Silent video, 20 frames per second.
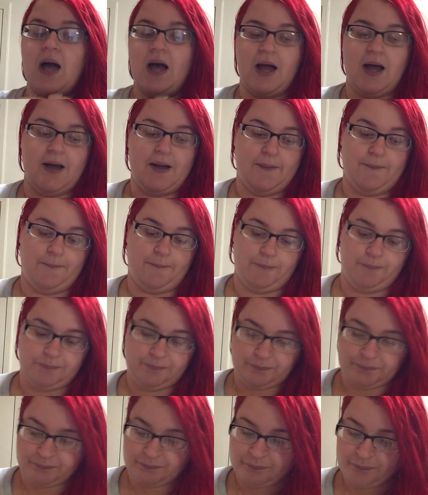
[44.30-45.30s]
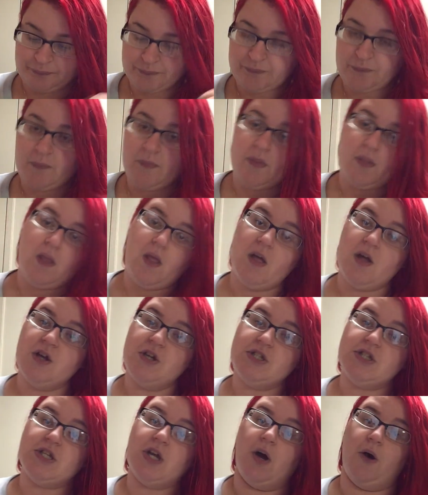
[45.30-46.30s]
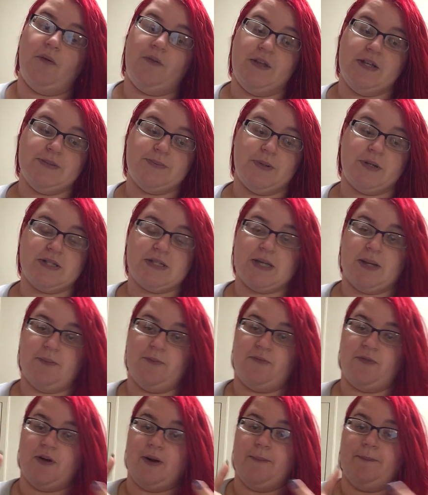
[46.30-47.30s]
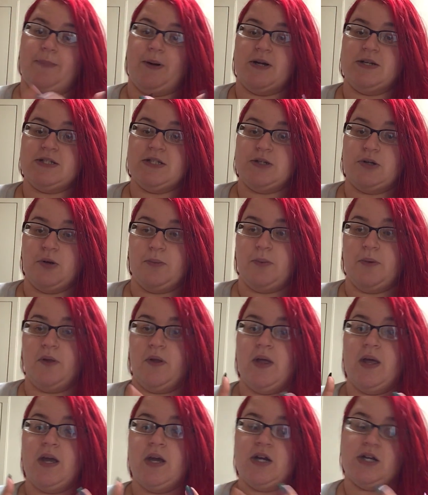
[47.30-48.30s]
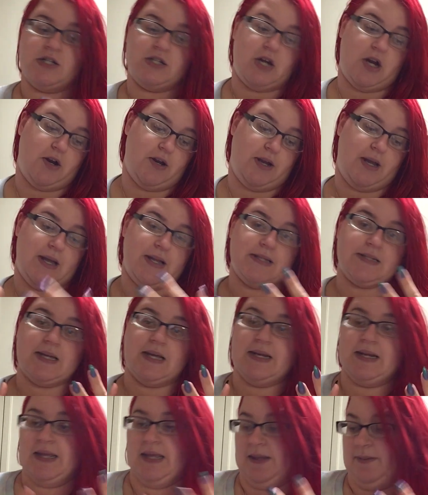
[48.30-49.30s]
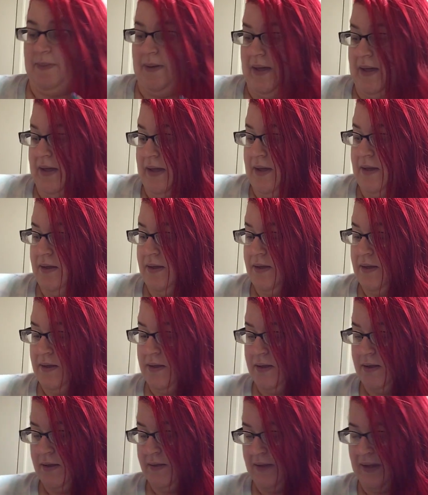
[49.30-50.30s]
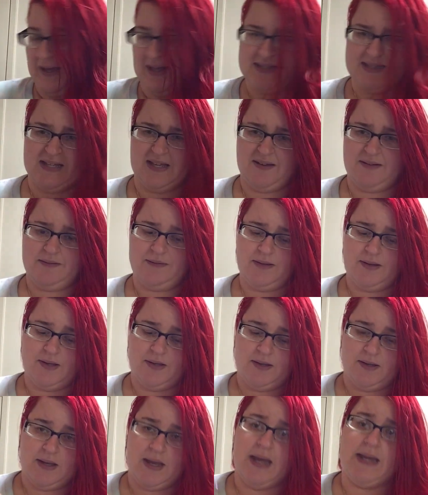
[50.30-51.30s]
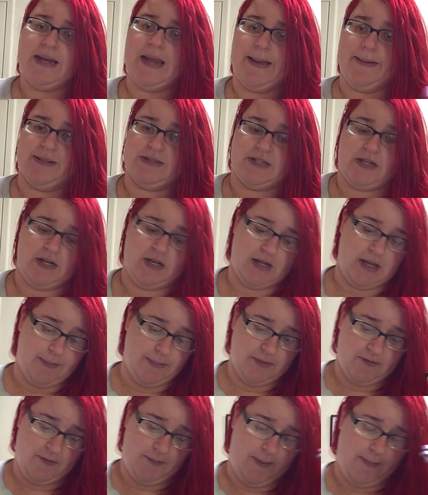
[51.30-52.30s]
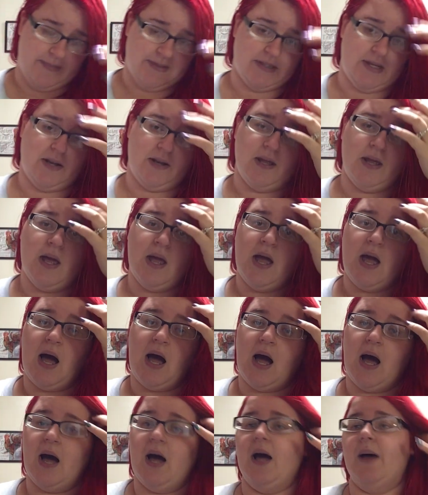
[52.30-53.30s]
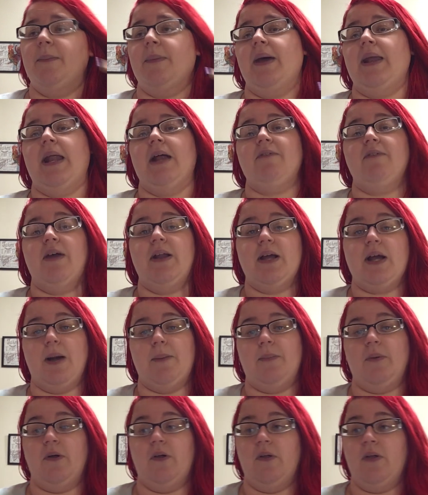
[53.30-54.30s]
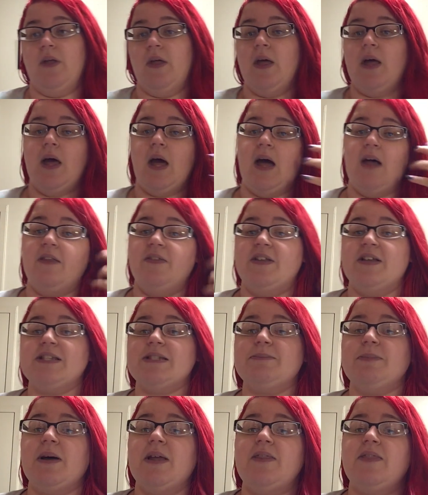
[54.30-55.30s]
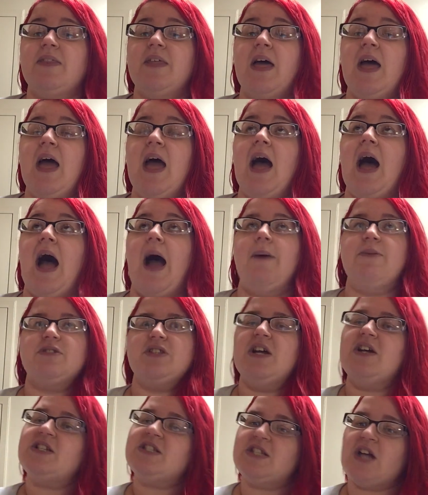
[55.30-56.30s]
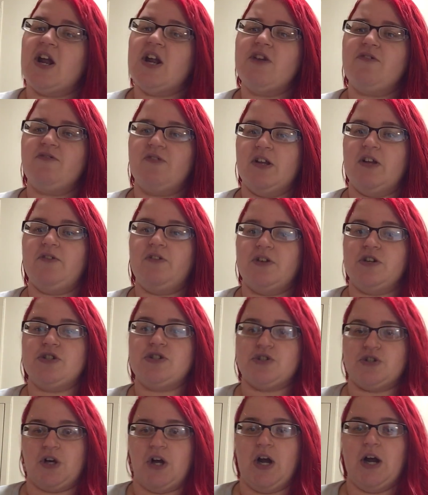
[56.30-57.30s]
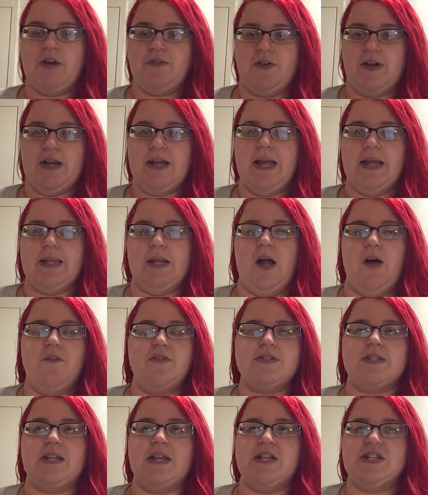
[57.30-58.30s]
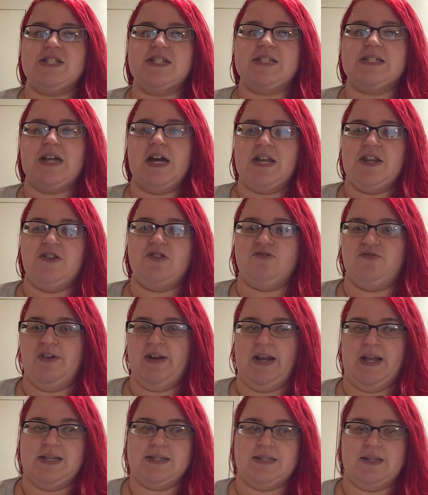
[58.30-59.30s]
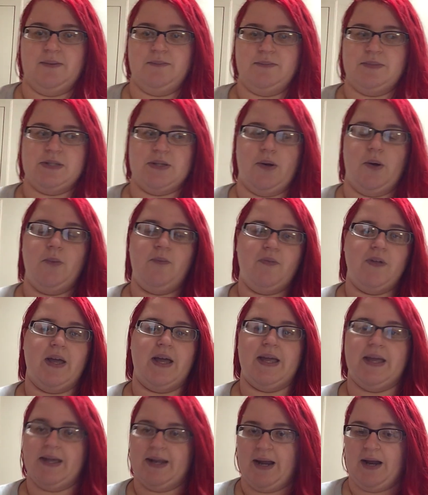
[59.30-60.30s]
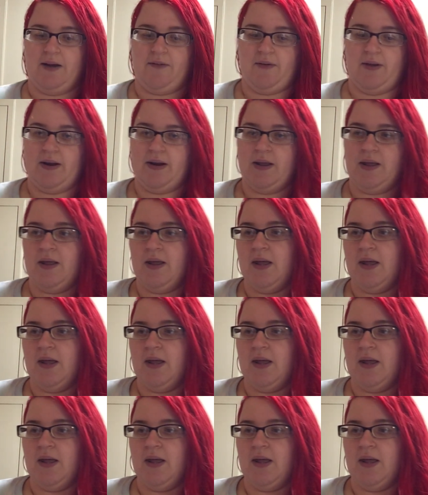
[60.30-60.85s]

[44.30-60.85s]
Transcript: Um, so these books come from Barnes & Noble, Target, and eBay. I think that's it. And Amazon. A couple from Amazon. Um, and I read a couple this month. I was starting really, really strong reading, and then all of a sudden I just got in this reading slump. So hopefully I can get out of it.